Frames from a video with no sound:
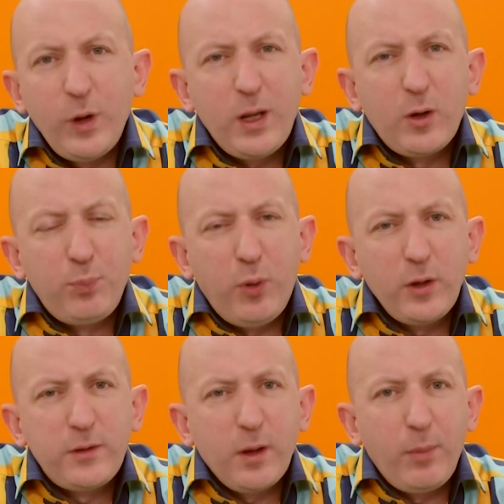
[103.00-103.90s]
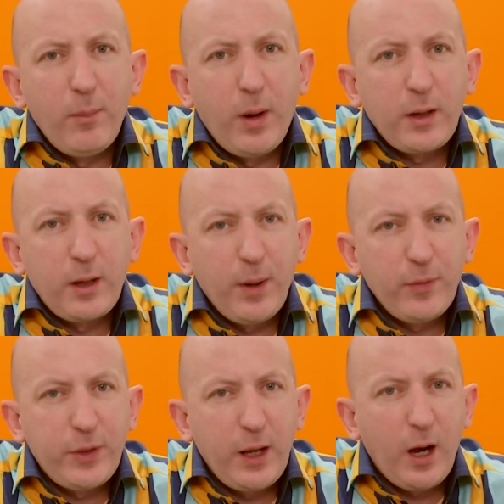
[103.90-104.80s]
Really good points there by Mark
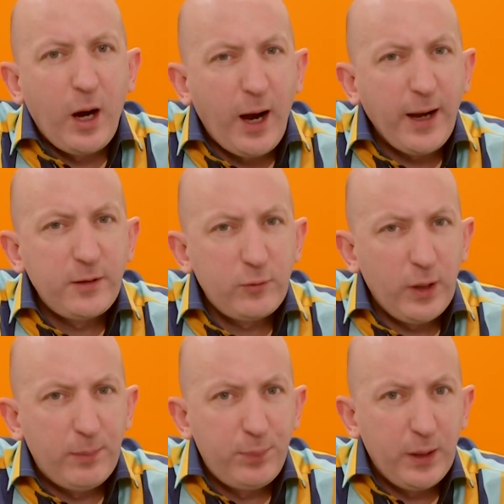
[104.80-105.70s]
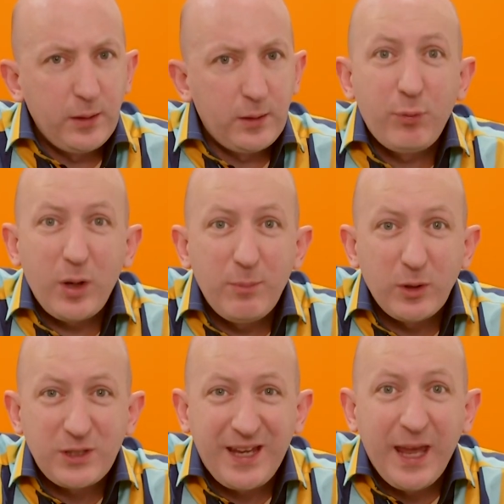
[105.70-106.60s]
about the high street being pretty
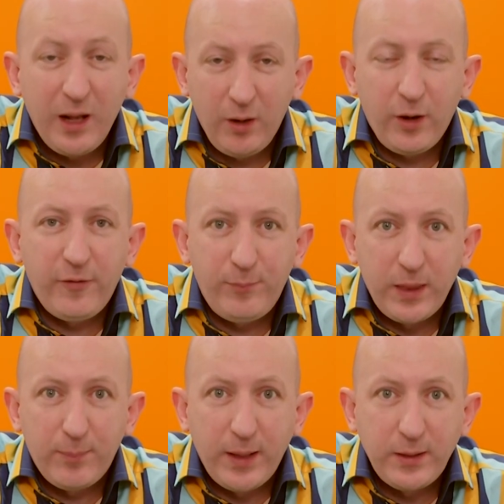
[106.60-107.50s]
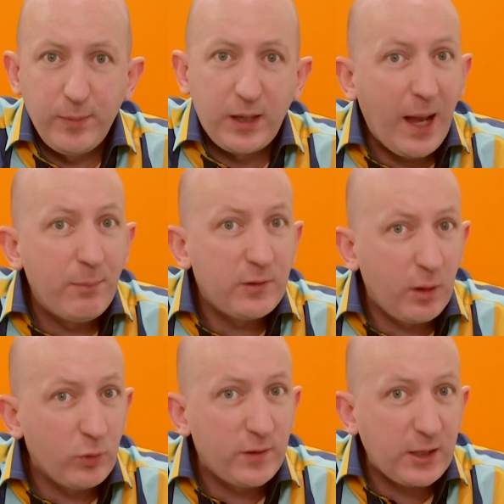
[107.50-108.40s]
much killed off by the pandemic.
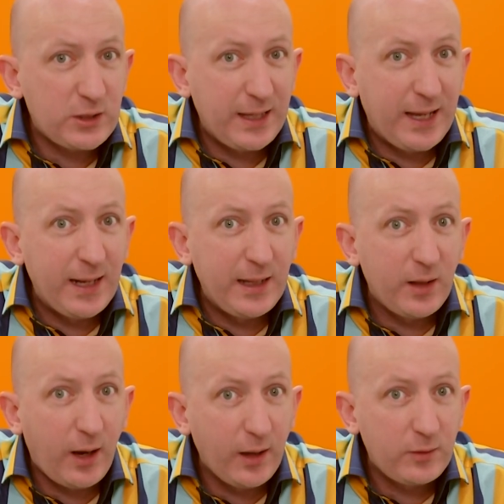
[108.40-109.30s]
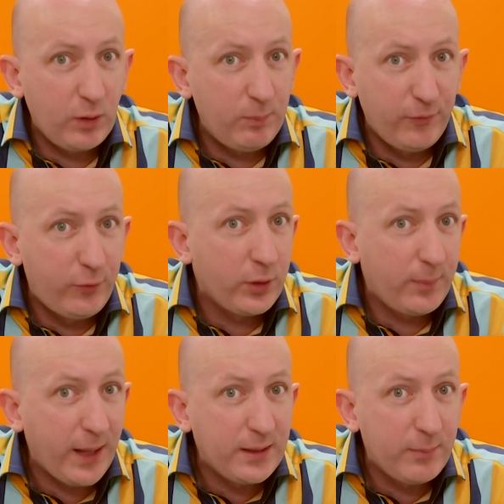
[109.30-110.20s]
Amazon was actually killing the high street before
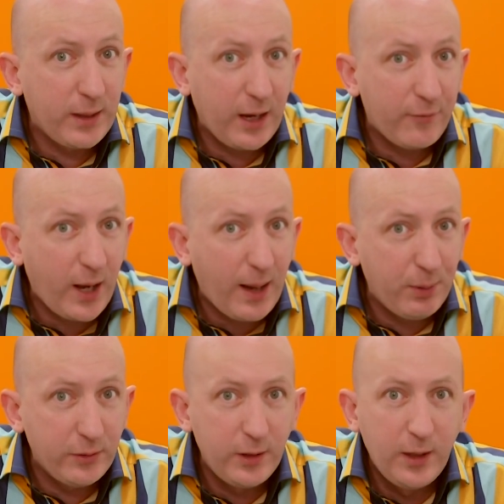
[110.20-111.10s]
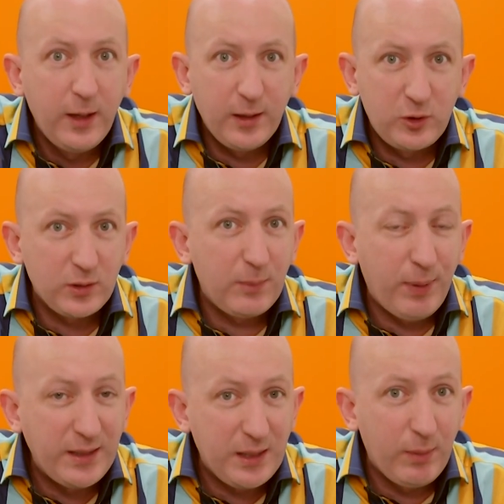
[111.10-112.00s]
the pandemic ever happened. It's just the
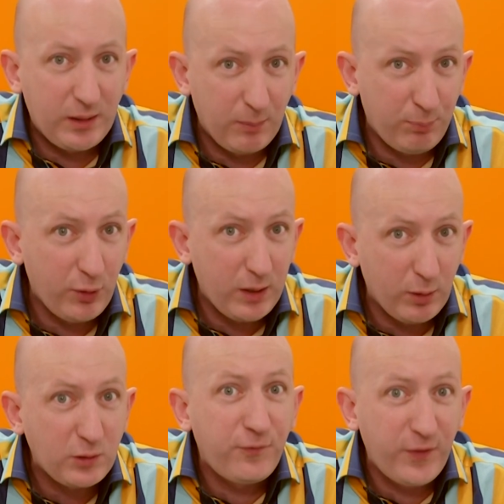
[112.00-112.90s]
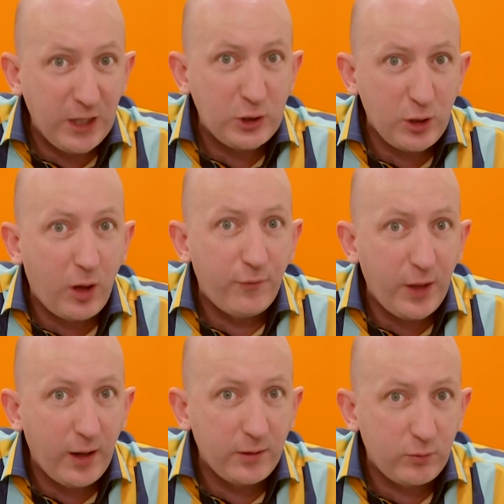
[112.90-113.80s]
pandemic that pretty much finished off
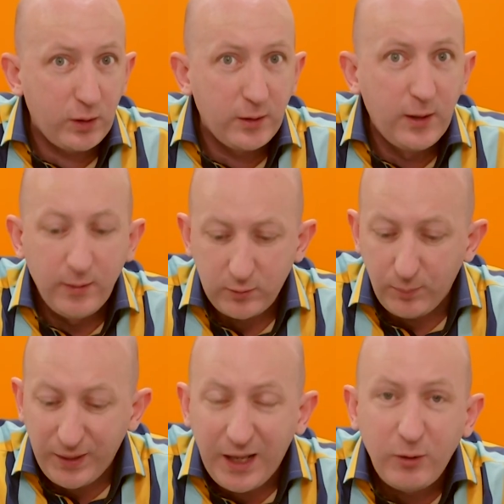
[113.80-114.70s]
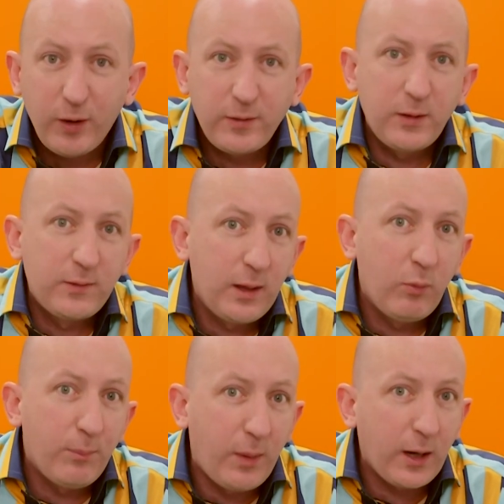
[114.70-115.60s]
the high street. So it'll be interesting to see
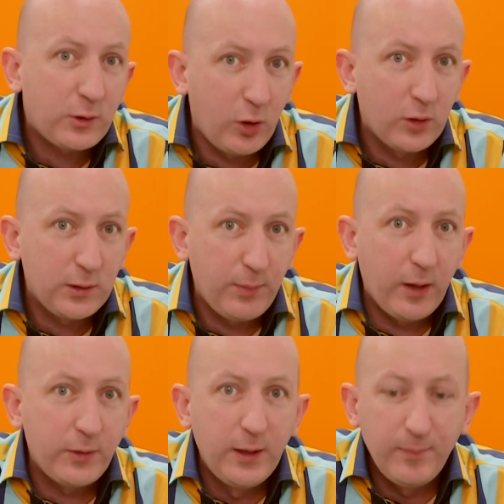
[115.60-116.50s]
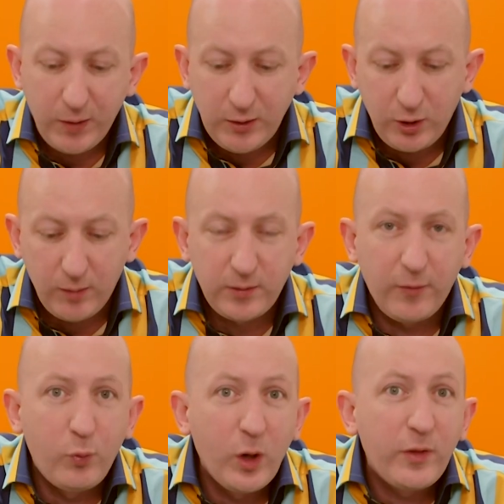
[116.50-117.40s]
what Mark talks about in terms
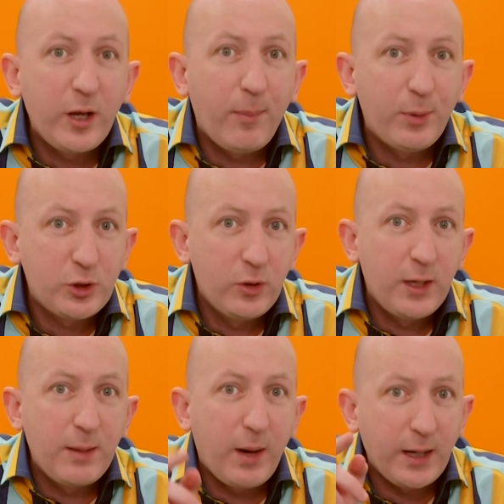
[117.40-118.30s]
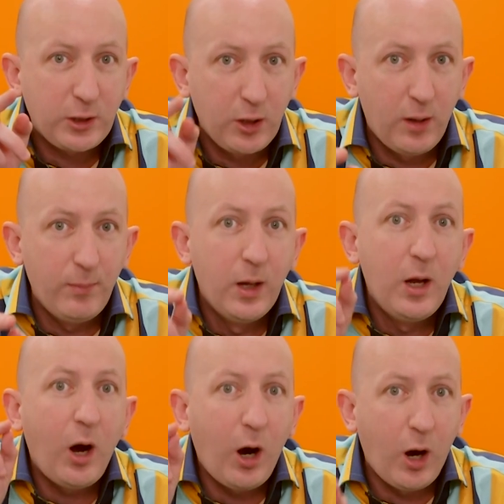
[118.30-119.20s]
of where the opportunity might come
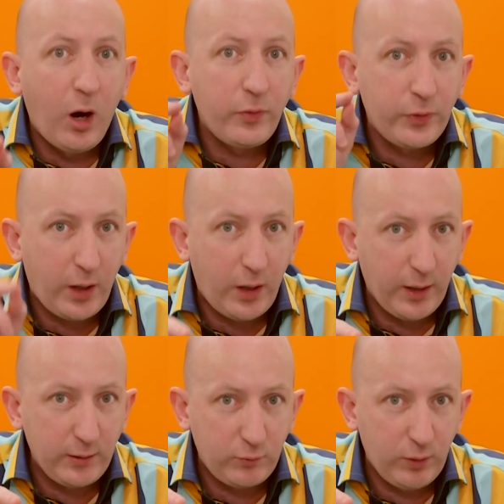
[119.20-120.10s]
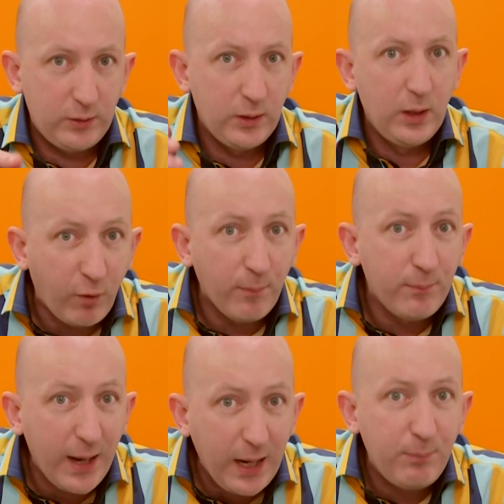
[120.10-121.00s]
on the high street for
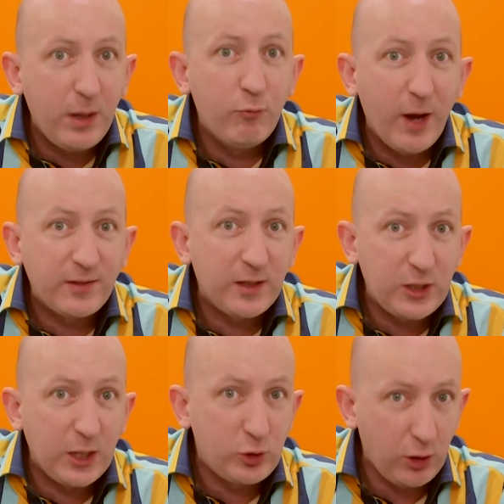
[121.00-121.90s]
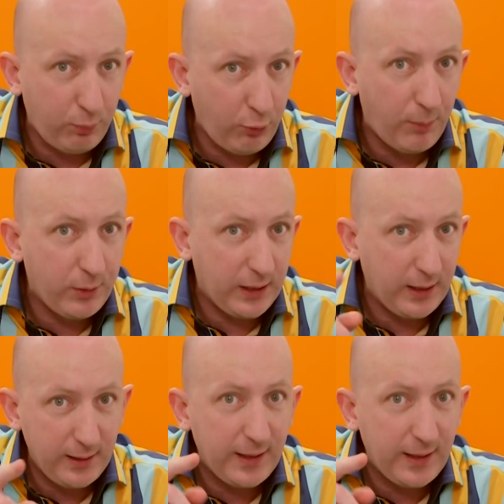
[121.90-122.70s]
maybe residential property.